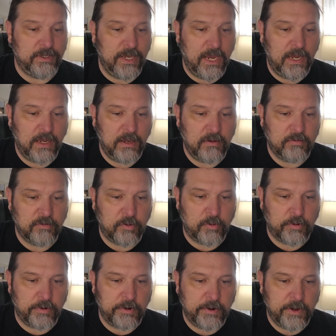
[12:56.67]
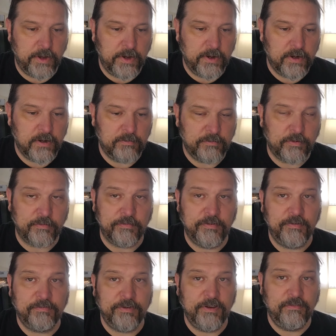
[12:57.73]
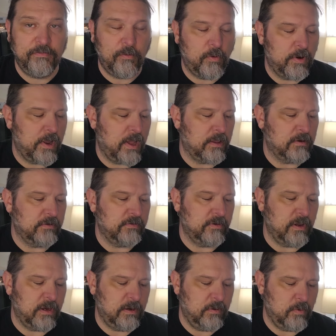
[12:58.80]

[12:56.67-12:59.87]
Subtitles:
Nice 9-card baseball Yankees order